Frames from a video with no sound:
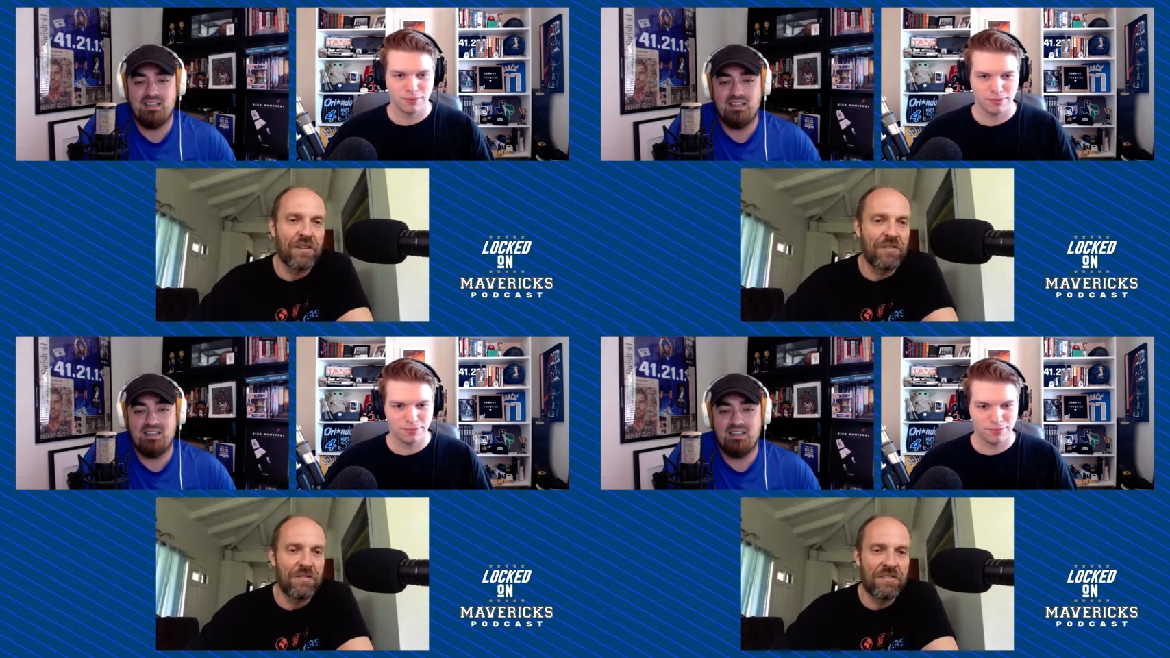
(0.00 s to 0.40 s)
Speaker 1: to
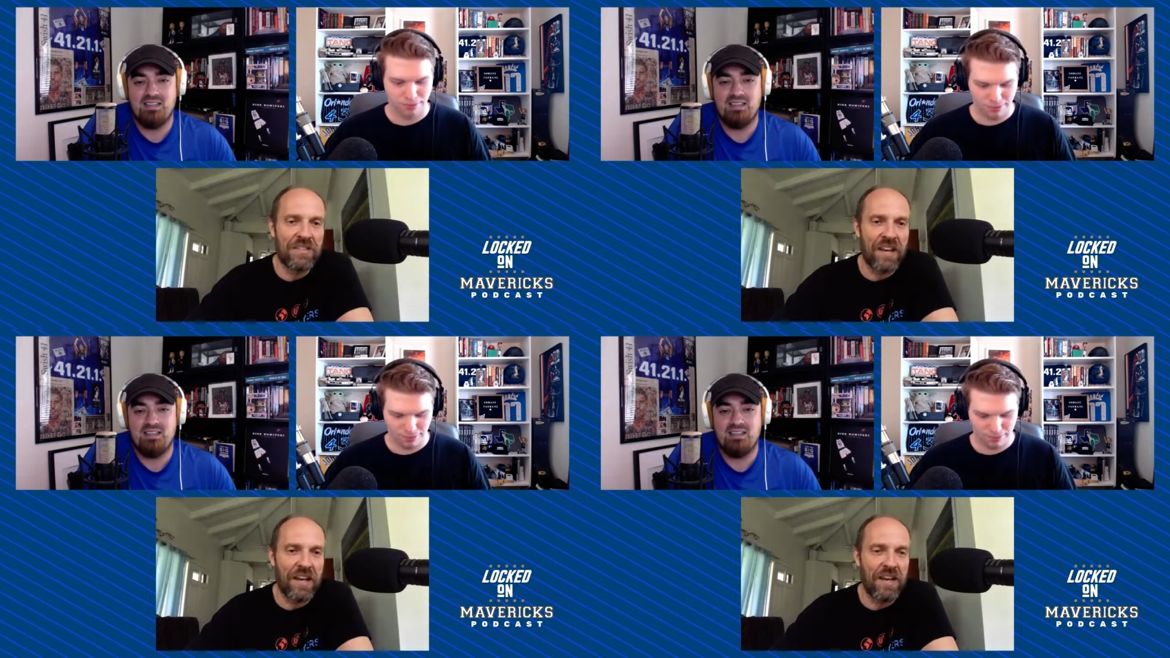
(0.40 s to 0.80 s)

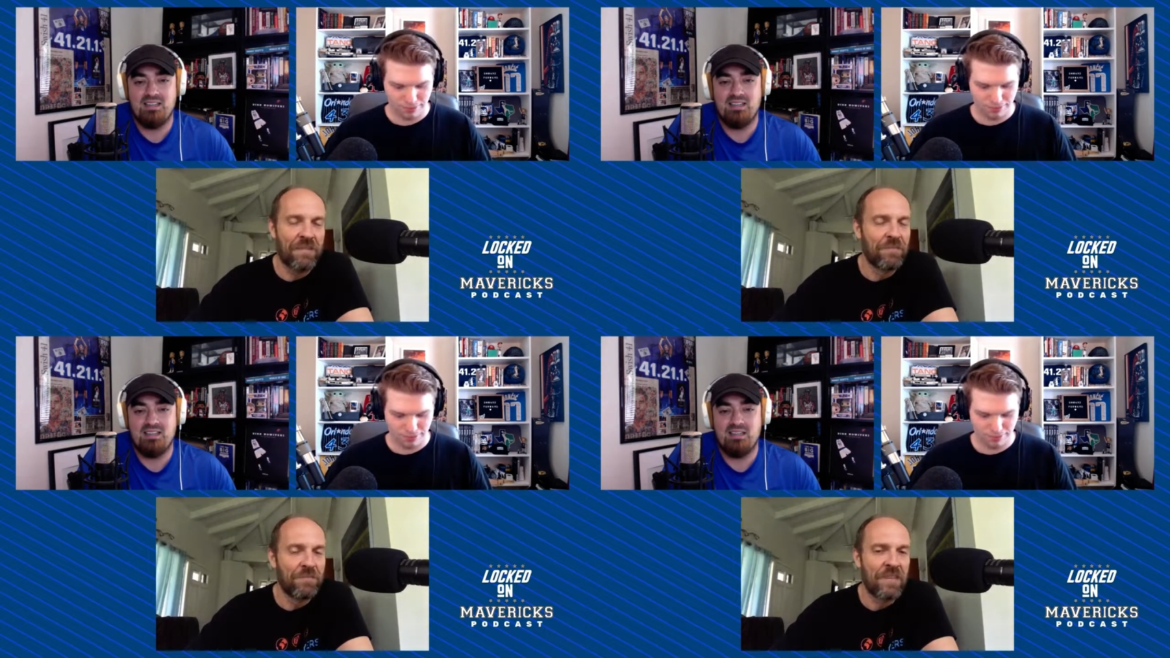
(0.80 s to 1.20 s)
lose
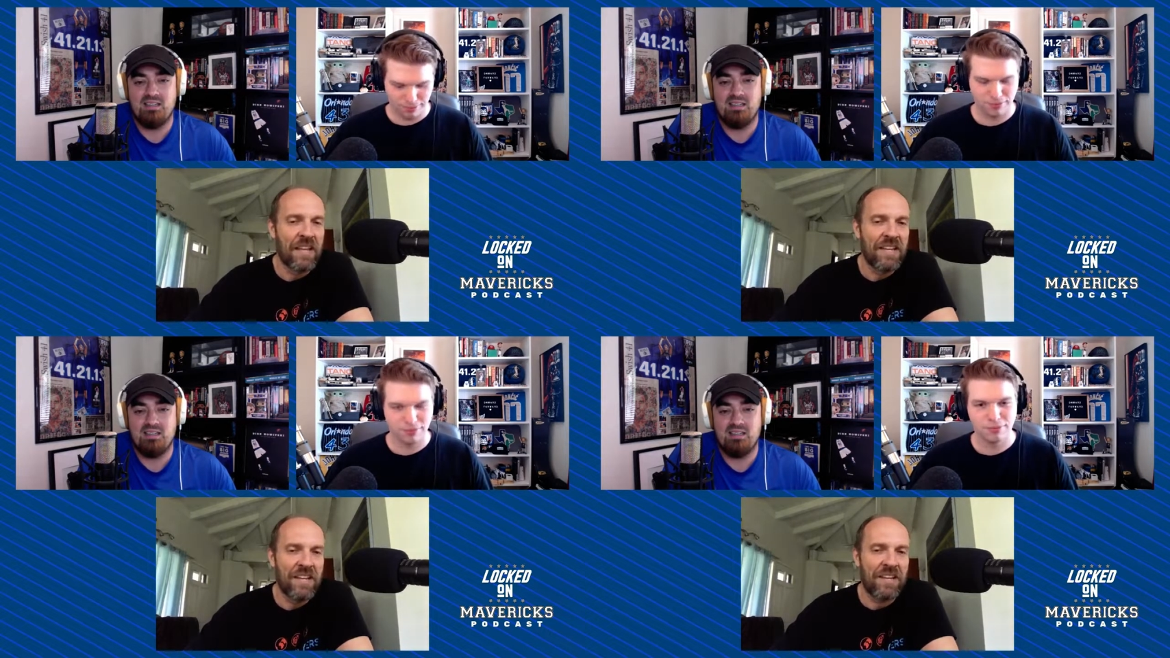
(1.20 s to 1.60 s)
the,
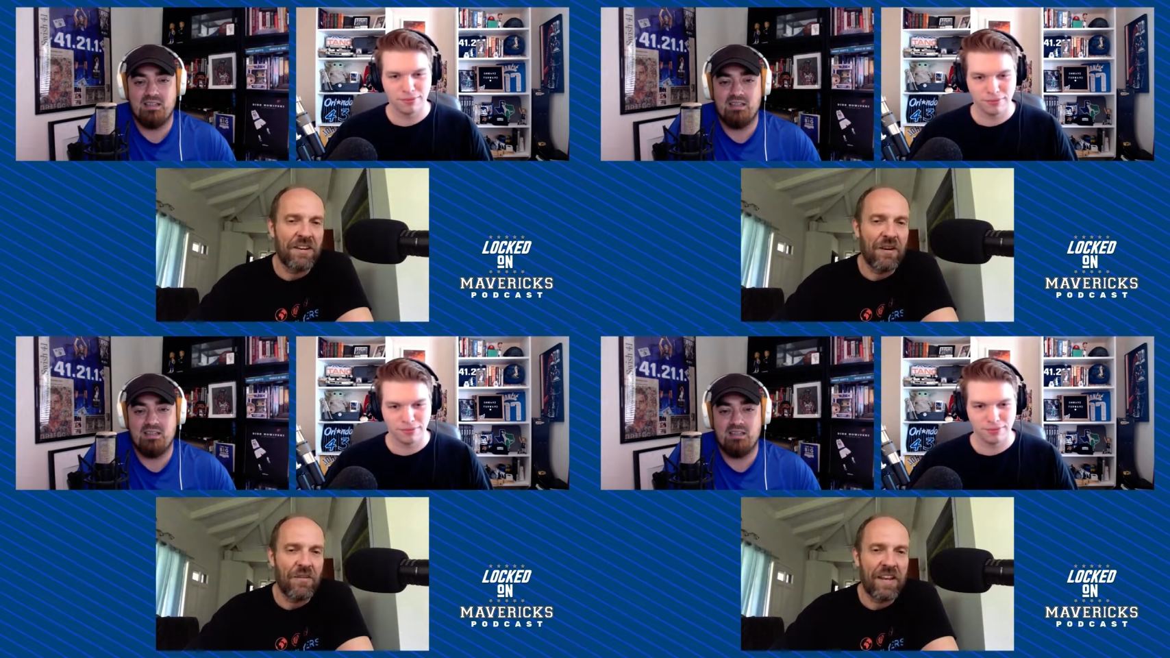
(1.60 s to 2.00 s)

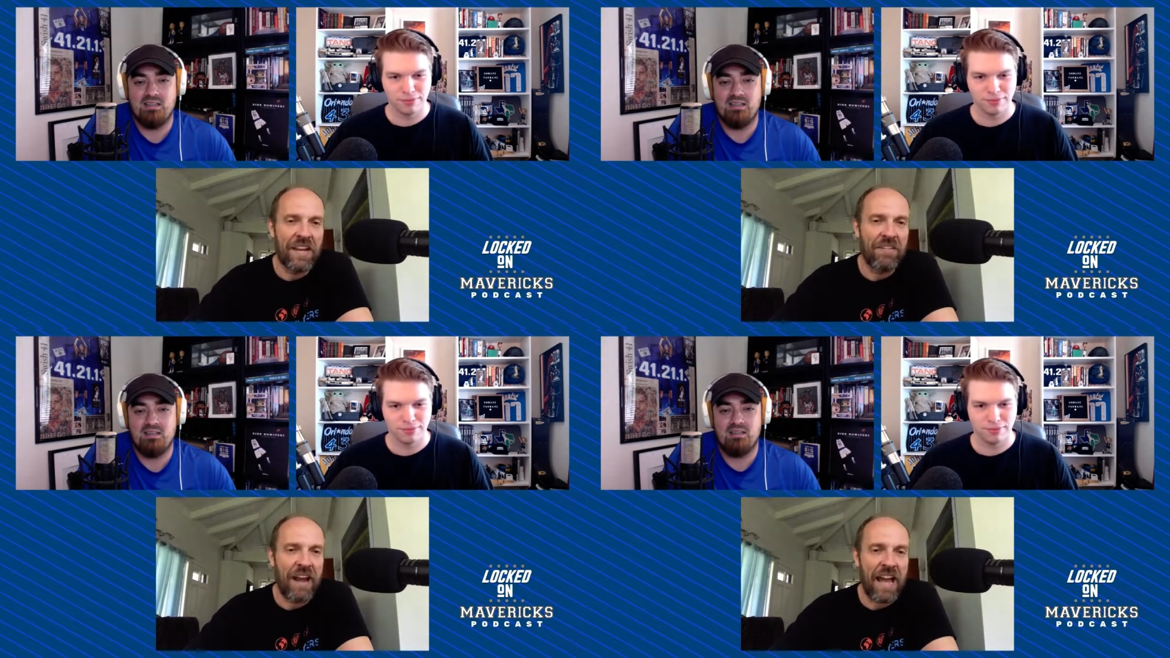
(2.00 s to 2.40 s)
you know,
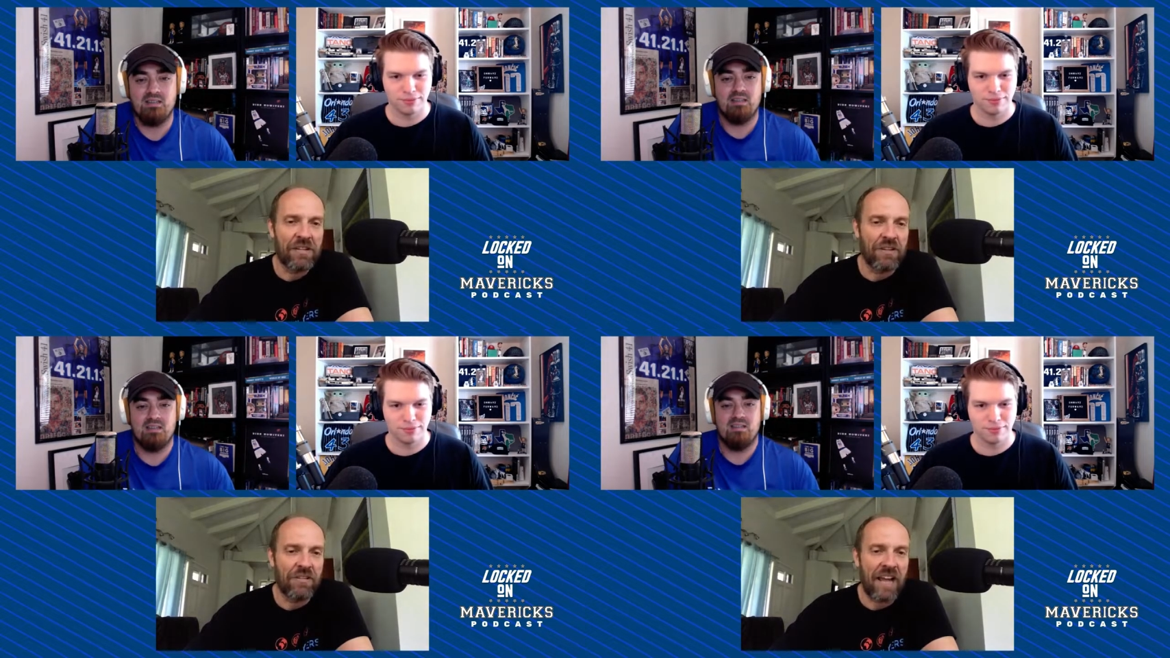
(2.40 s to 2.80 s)
the
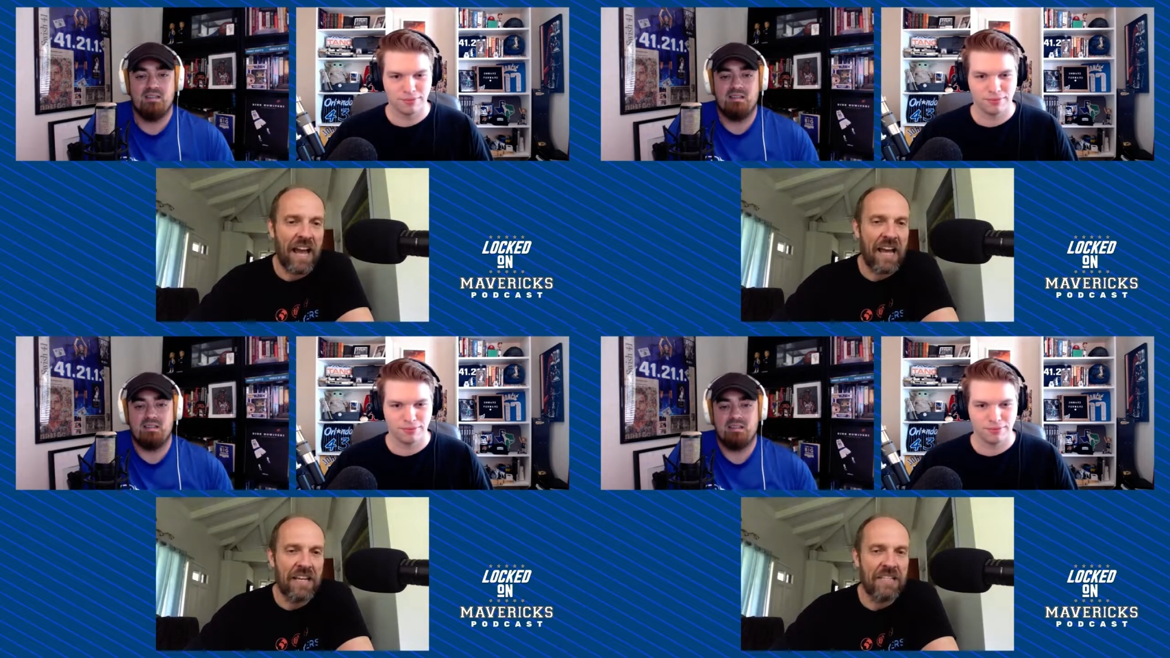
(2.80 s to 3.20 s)
international
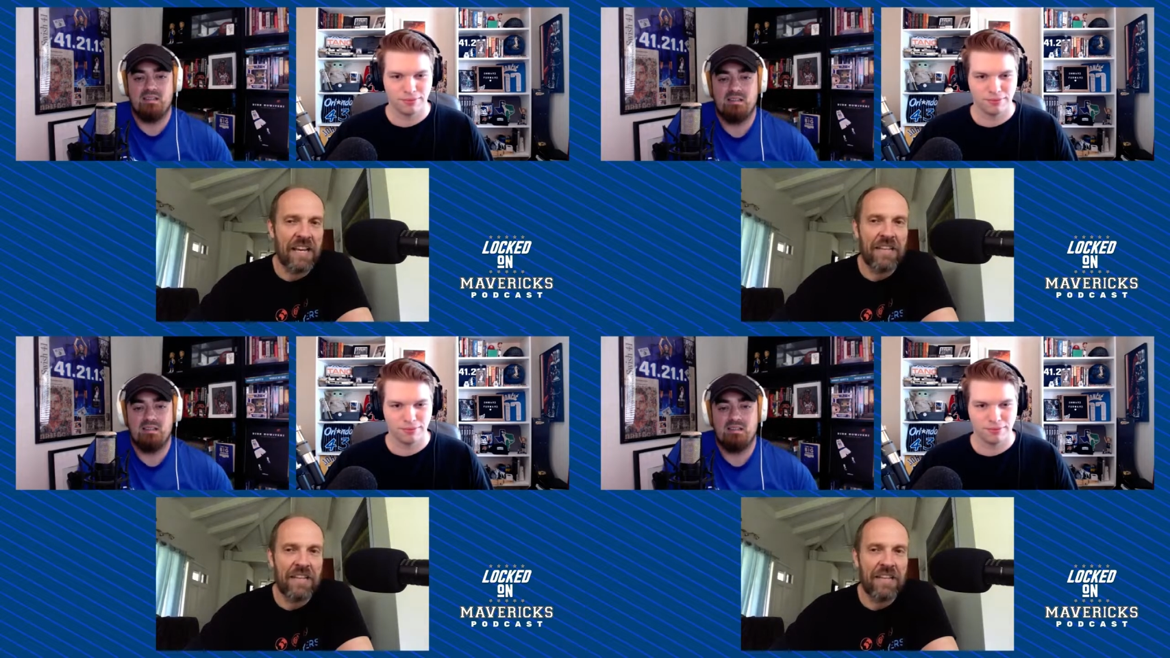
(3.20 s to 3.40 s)
guys.